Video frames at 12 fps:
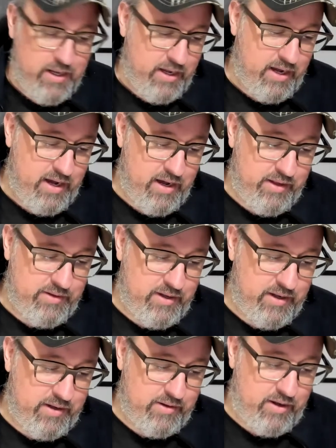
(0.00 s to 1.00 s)

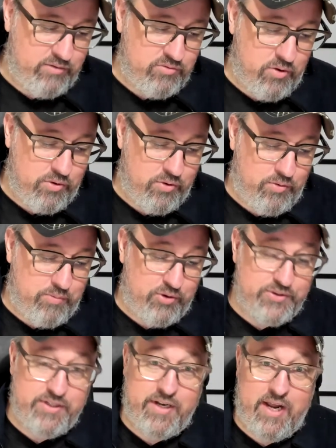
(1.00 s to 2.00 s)
A local
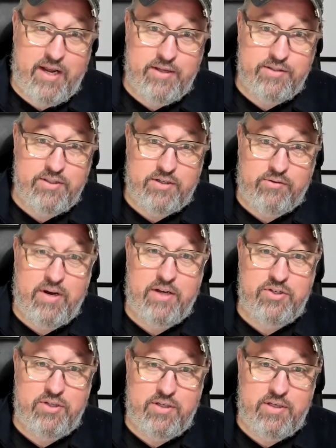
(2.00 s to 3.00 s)
person has a
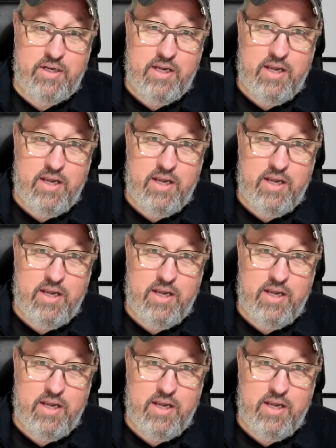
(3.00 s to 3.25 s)
collection,